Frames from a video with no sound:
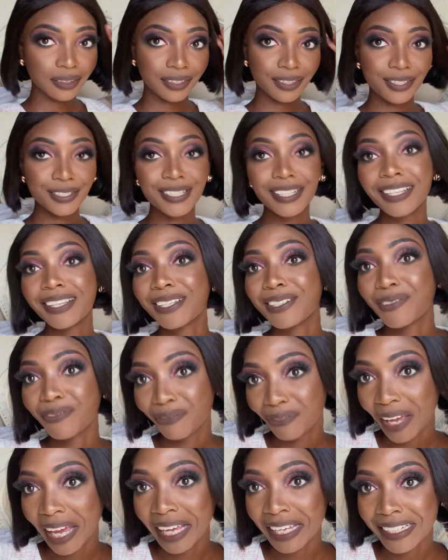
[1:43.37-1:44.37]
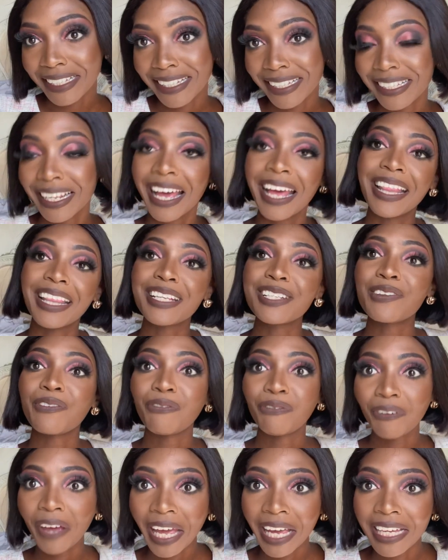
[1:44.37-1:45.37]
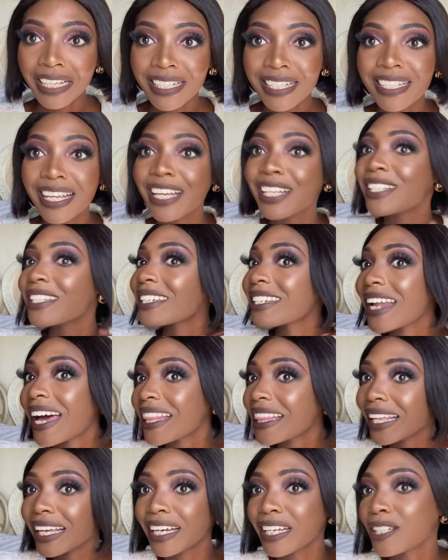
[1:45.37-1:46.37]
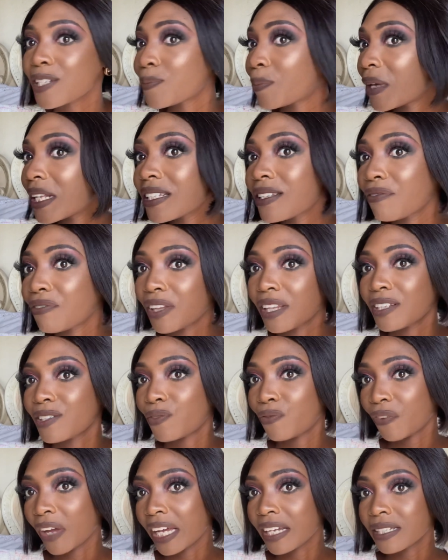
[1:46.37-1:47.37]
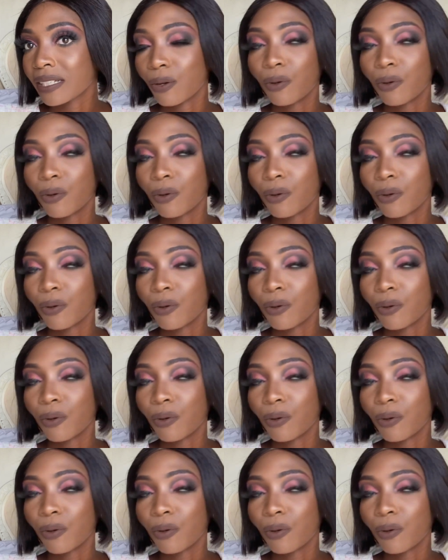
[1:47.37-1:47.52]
see this face, there's nothing expensive in this face.